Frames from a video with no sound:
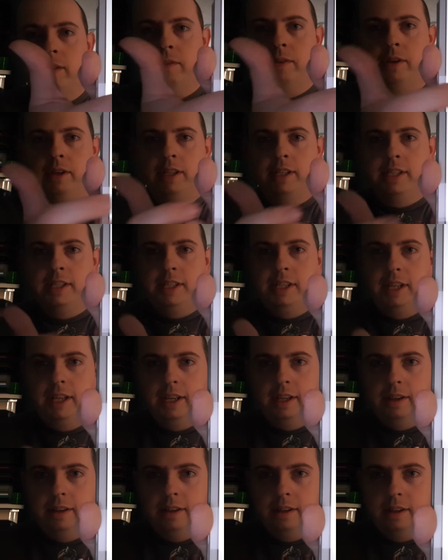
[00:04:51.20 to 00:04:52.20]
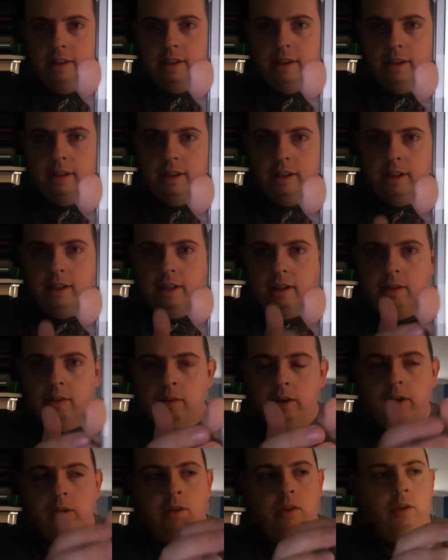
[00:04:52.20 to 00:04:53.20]
if you can see it. Oh,
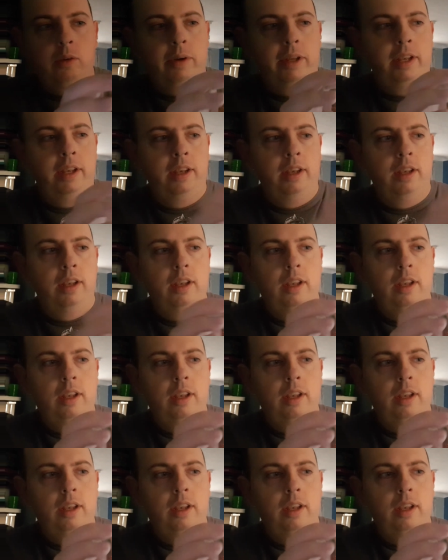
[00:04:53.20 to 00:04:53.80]
what are you doing?